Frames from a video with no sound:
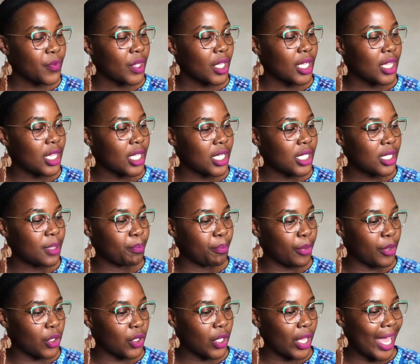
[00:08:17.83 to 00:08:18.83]
This
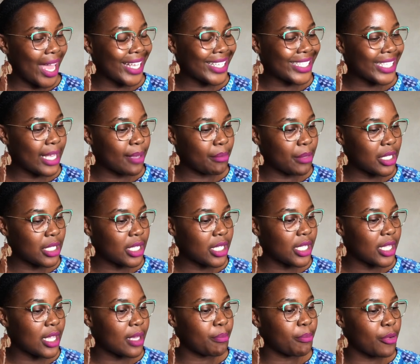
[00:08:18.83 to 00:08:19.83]
book examines
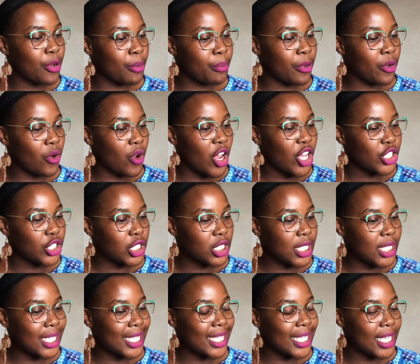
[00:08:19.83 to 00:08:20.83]
the
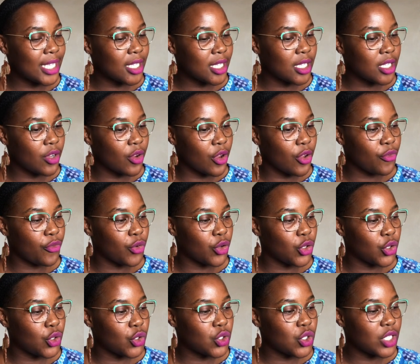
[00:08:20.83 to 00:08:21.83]
preparations necessary for
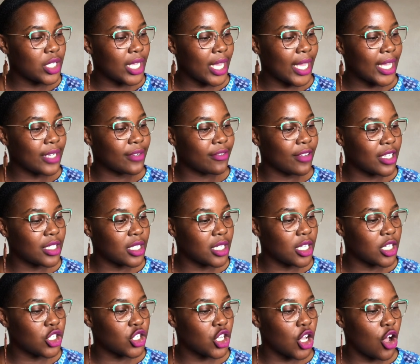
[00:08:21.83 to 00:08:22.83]
you to take
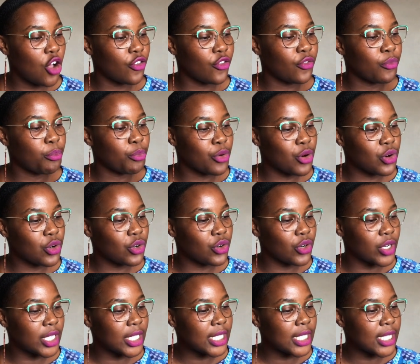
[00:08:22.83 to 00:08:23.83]
advantage of
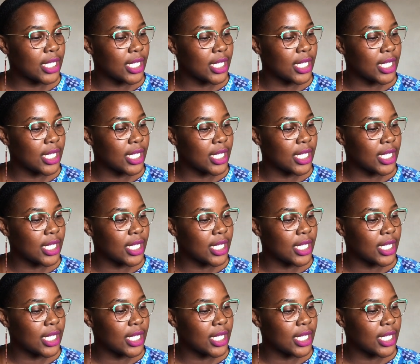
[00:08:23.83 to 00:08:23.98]
progress